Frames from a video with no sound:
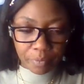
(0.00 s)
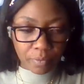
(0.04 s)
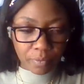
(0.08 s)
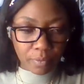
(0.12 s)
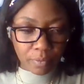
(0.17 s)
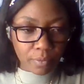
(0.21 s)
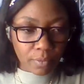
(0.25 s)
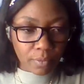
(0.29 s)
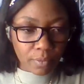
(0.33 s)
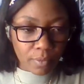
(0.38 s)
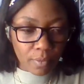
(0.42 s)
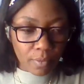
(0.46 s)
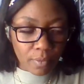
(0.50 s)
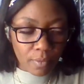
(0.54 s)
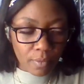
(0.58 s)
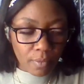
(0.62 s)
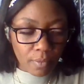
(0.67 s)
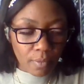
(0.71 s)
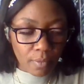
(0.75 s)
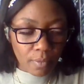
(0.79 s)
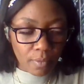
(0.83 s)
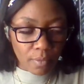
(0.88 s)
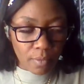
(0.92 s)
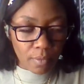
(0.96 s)

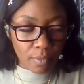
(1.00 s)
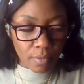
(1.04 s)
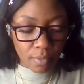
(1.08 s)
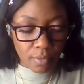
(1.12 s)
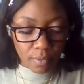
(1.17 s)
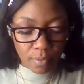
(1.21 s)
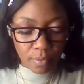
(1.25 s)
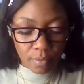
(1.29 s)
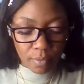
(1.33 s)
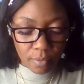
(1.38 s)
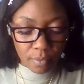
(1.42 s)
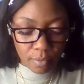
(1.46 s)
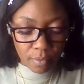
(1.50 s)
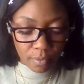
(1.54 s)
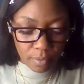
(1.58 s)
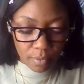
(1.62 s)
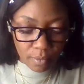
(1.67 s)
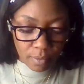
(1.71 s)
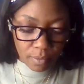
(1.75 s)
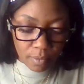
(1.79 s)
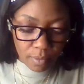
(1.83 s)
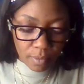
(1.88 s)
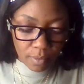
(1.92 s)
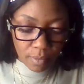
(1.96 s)

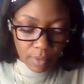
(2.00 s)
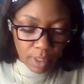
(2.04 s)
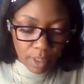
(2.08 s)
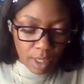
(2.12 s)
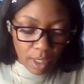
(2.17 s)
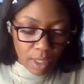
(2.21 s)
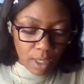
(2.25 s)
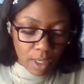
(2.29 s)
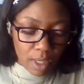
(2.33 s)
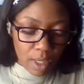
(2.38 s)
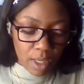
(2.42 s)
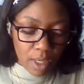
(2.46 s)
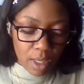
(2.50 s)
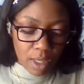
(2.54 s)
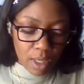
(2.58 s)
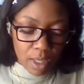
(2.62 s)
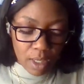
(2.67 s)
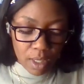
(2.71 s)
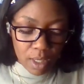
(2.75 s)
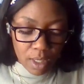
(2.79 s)
No one is speaking in this clip.